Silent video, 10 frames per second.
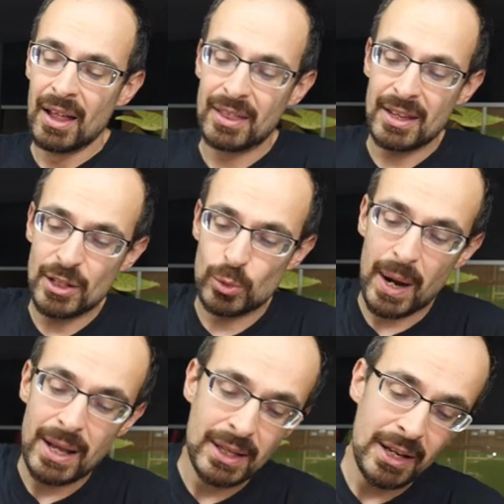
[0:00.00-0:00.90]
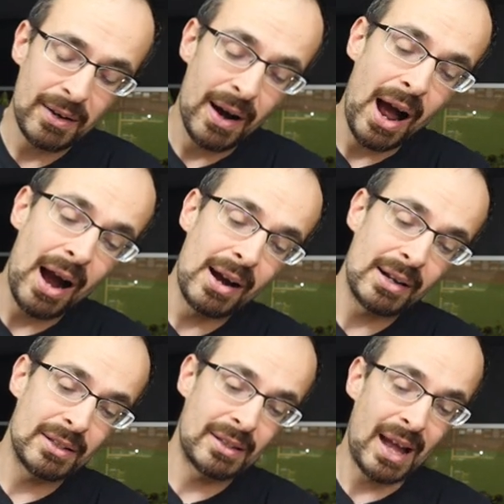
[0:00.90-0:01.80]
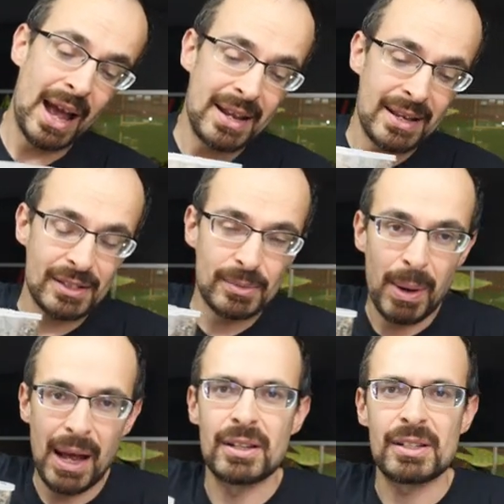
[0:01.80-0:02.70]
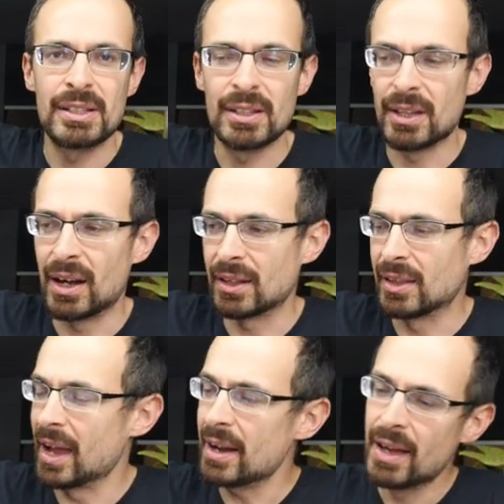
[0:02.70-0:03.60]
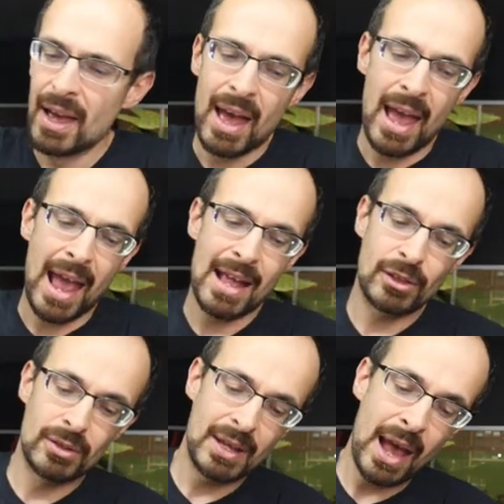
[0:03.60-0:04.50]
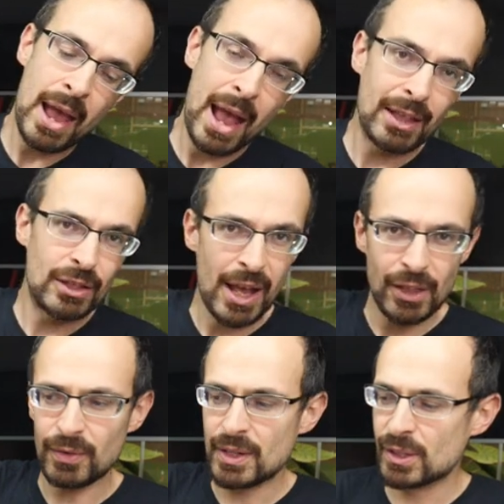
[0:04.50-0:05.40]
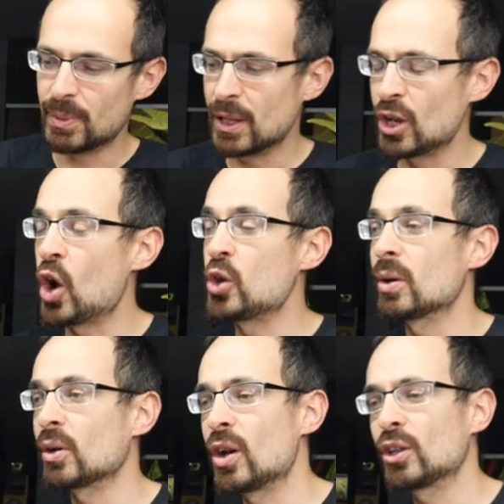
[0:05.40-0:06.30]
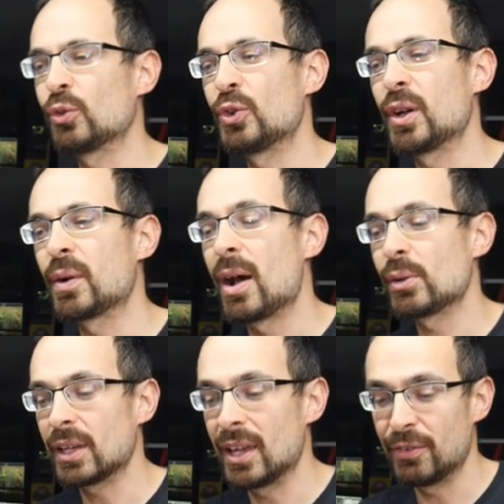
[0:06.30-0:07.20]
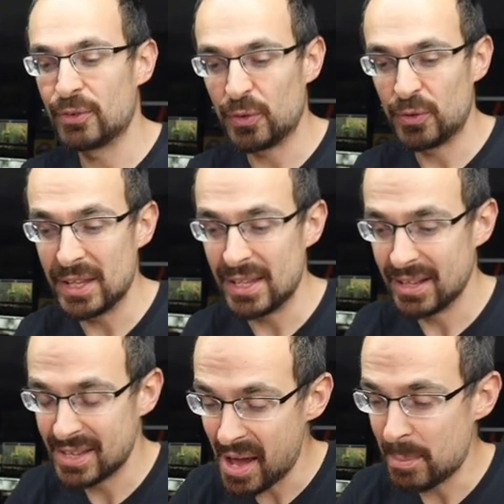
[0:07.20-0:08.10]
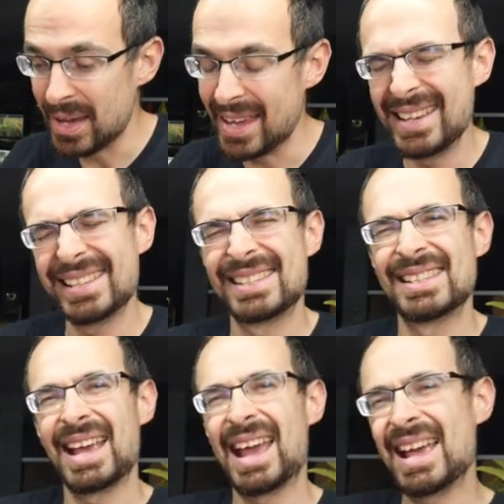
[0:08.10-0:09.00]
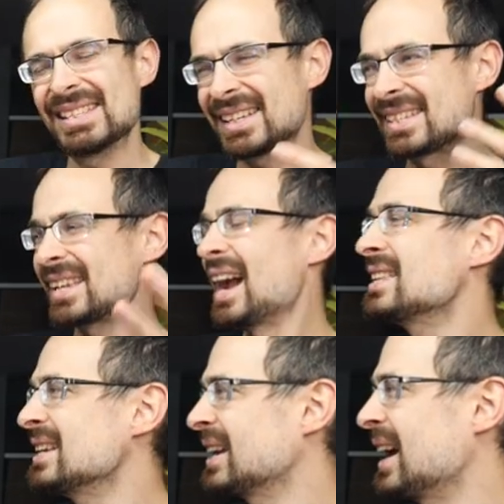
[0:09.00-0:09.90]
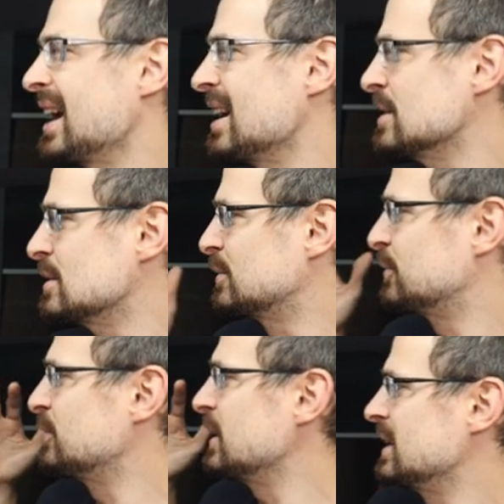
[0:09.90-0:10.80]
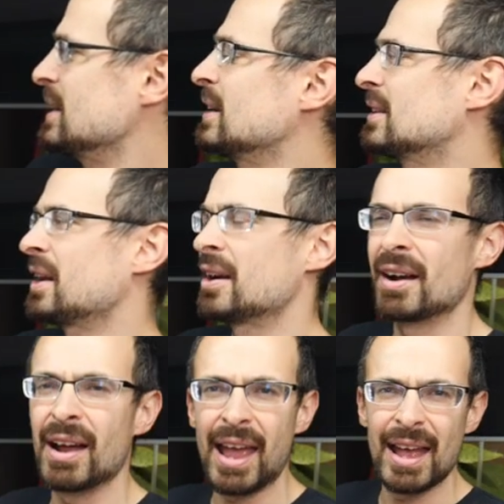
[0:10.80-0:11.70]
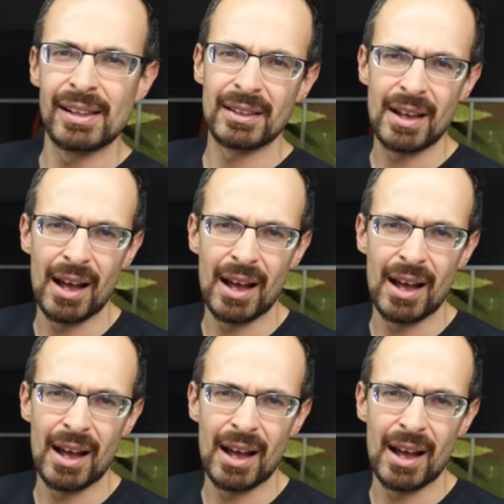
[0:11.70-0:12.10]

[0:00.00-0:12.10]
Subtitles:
These right here are the tiniest spiders in the dark den, and today at the end of this video you're going to figure out if feeding them is as exciting as feeding their adult